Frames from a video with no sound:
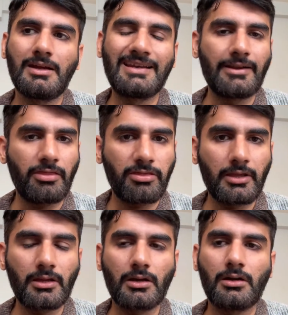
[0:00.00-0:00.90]
Let's
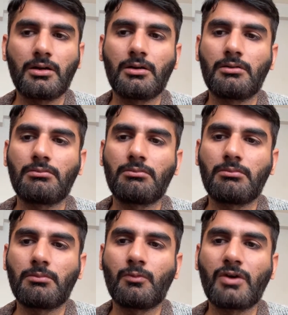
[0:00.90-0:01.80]
say
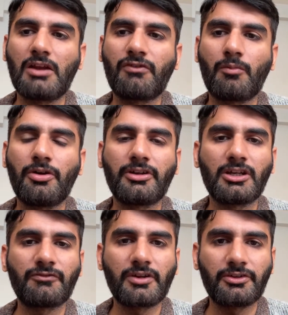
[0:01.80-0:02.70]
while formulating
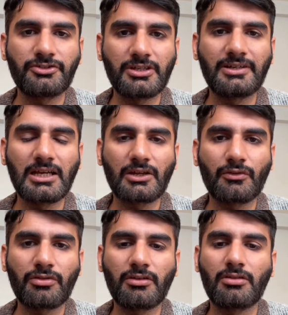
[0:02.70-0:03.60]
differential
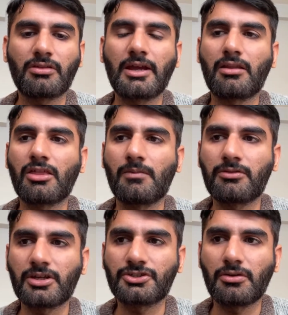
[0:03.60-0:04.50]
diagnosis, at some
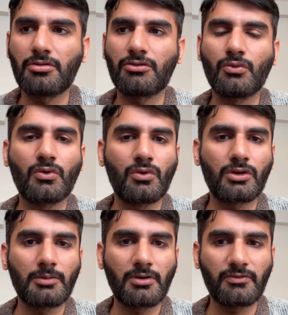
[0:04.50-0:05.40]
stations you got
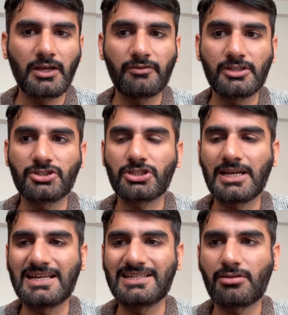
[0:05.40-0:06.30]
above average,
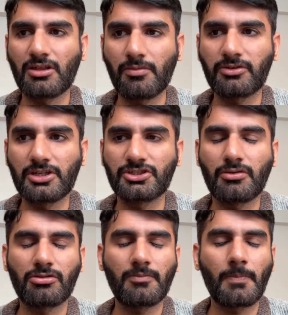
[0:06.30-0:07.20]
at some
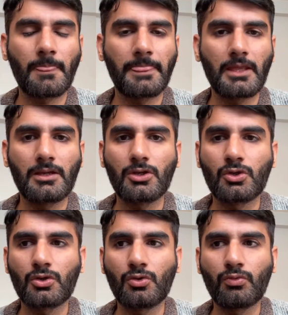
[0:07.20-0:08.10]
stations
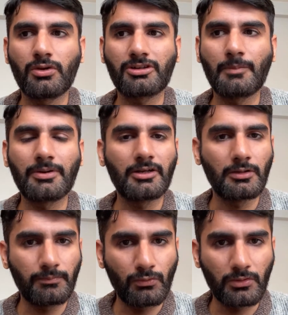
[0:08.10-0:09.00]
you were
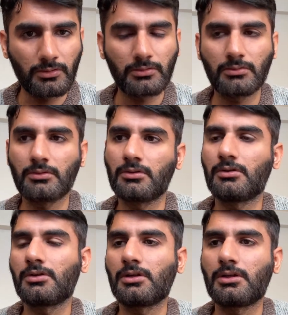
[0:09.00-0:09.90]
completely poor,
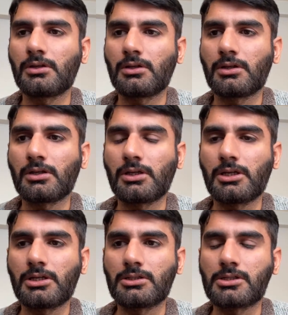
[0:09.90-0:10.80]

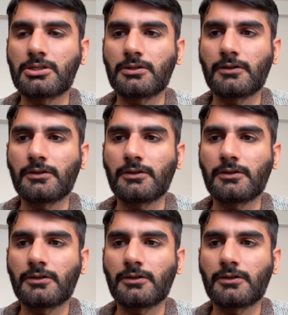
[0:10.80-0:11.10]
and